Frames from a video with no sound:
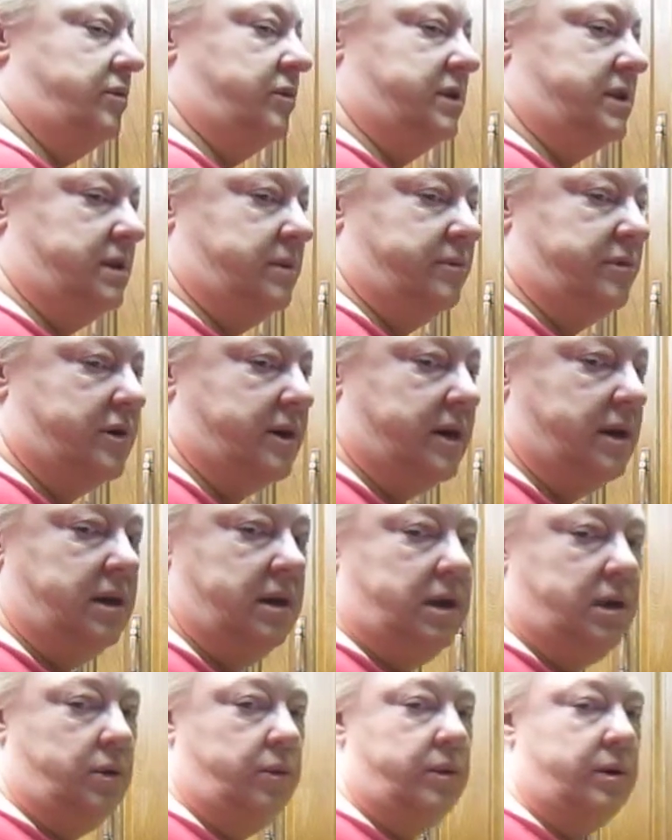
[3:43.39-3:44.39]
simmering,
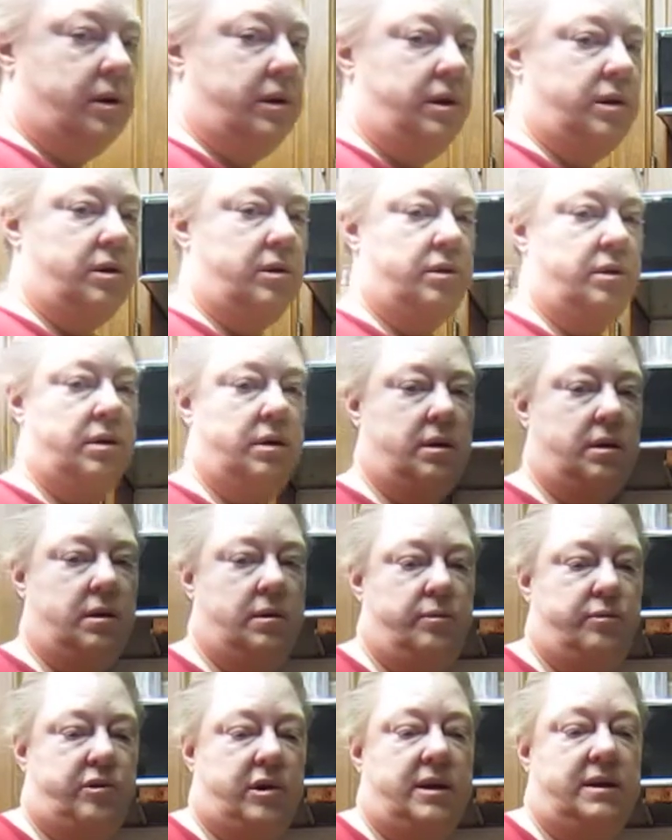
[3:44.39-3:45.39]
while you're
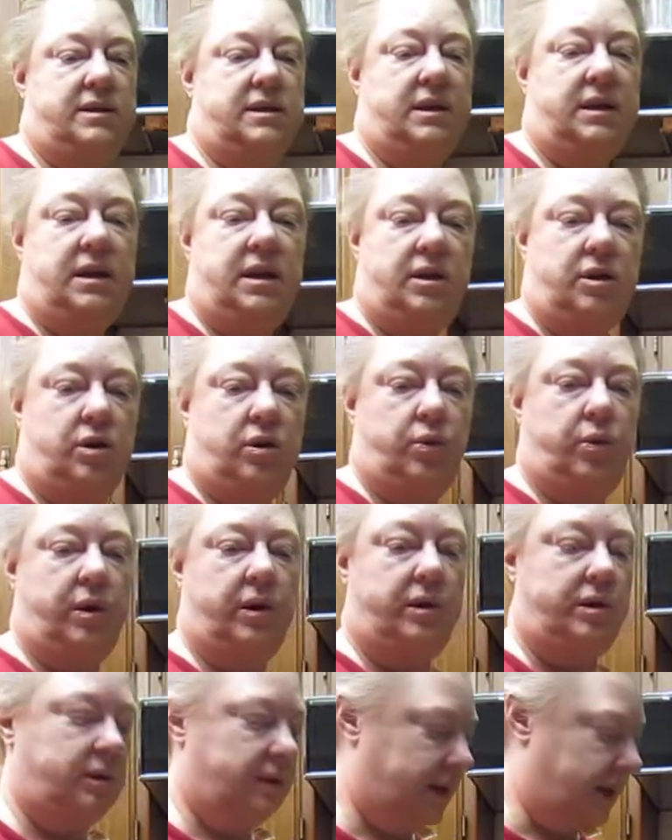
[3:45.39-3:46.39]
braising it or
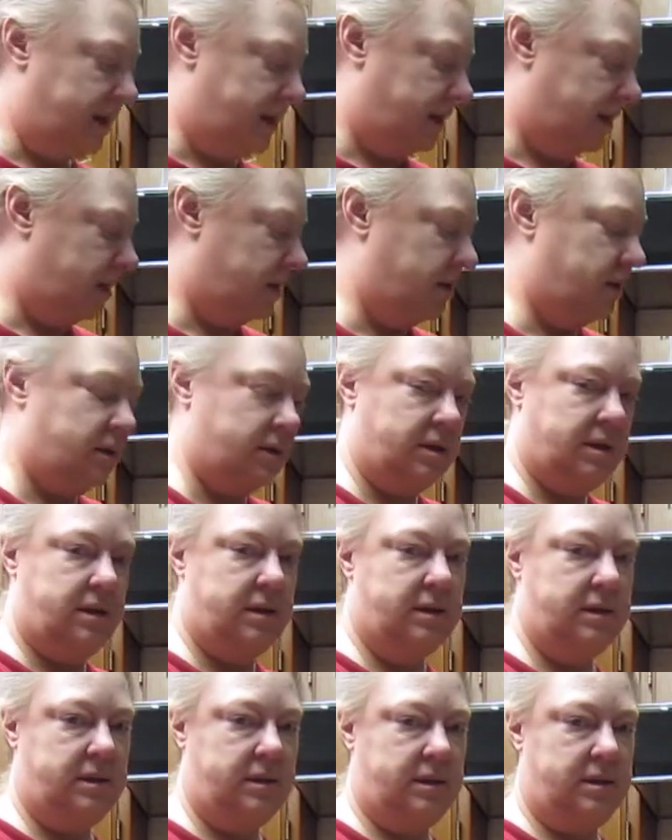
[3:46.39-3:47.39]
while you're letting it
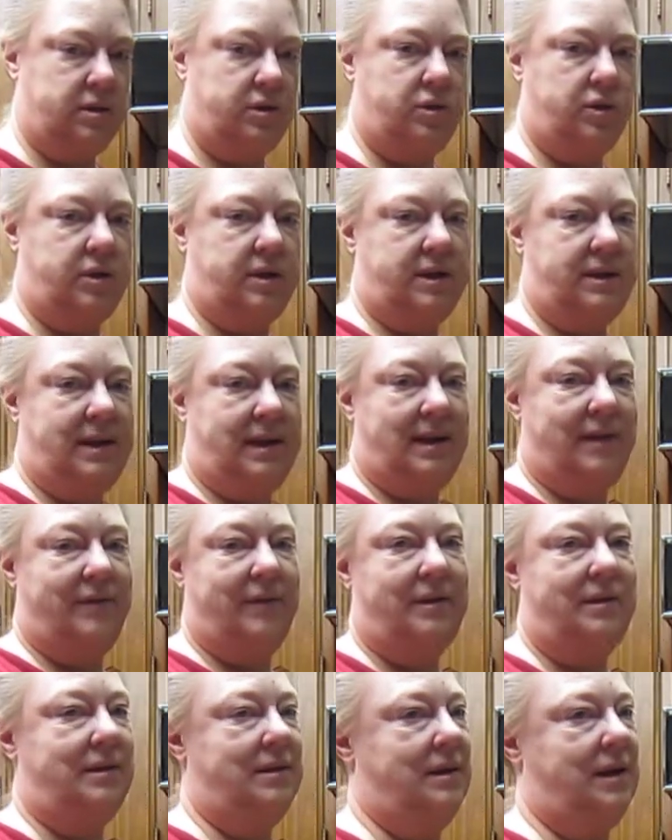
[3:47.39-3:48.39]
cook in the
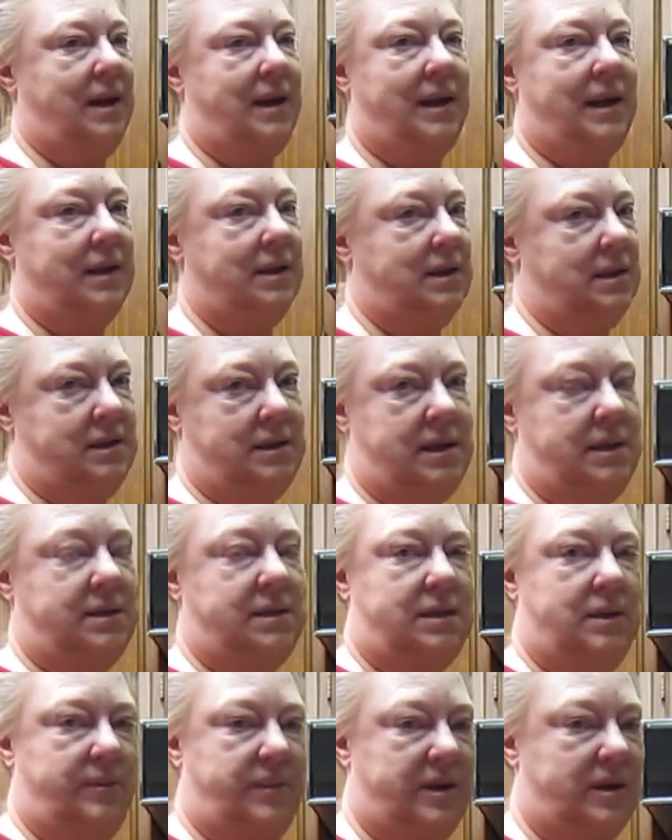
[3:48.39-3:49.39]
oven. I like the
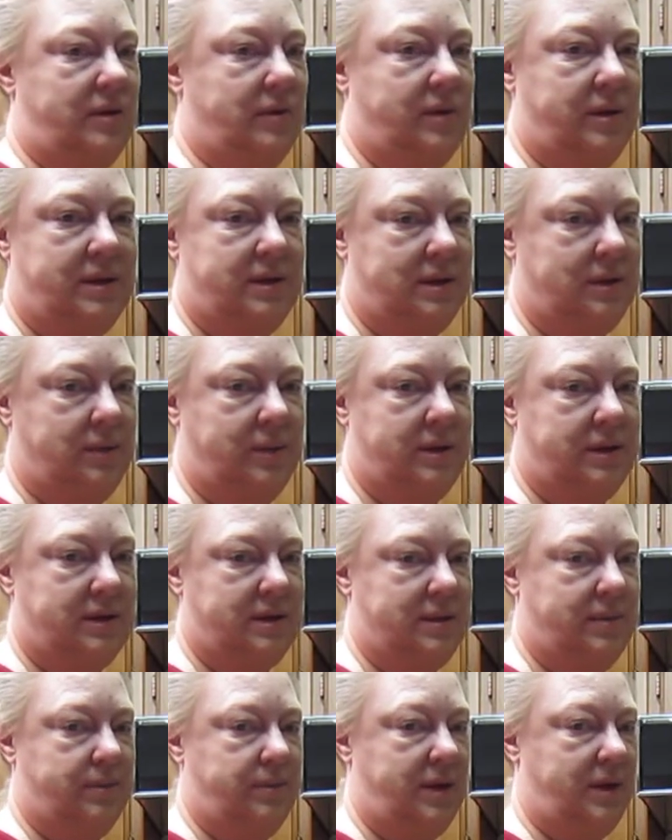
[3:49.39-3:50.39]
taste of beer with
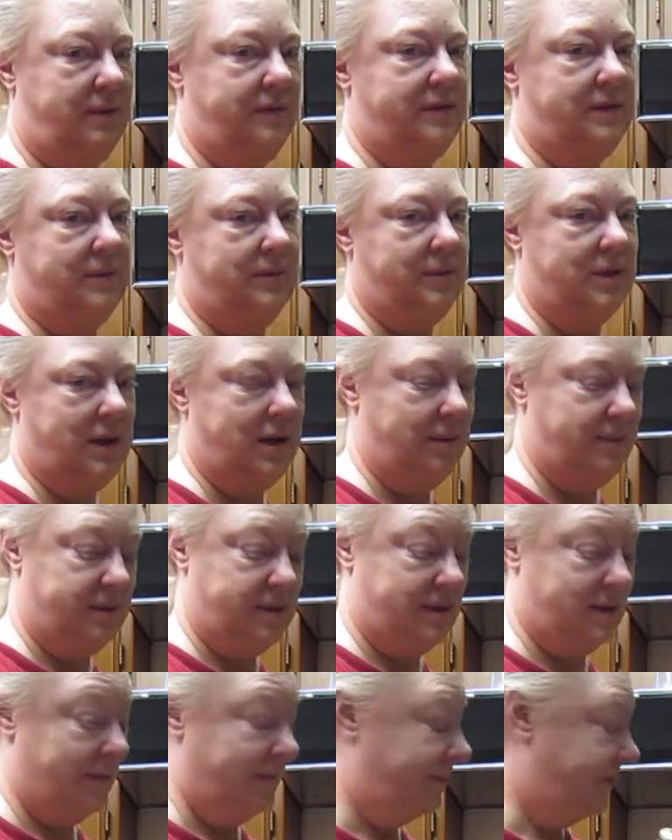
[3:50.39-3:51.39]
some beef sometimes.